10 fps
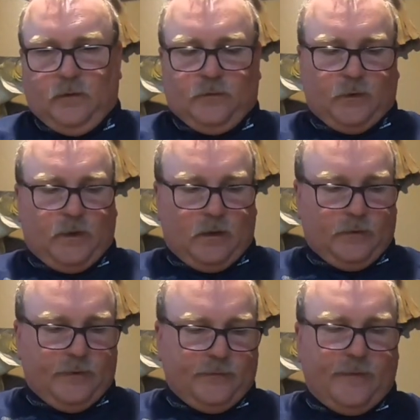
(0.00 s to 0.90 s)
So
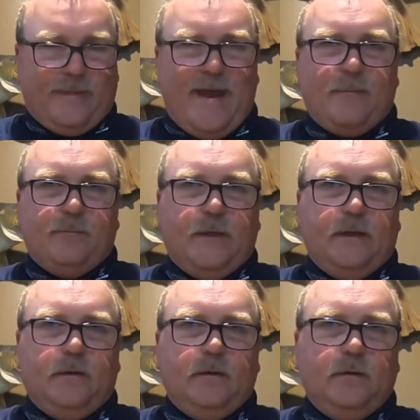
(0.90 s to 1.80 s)
color isn't that
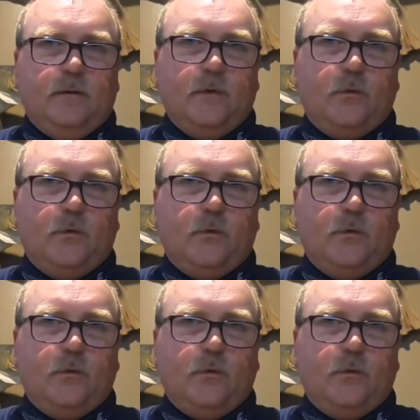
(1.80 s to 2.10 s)
big of a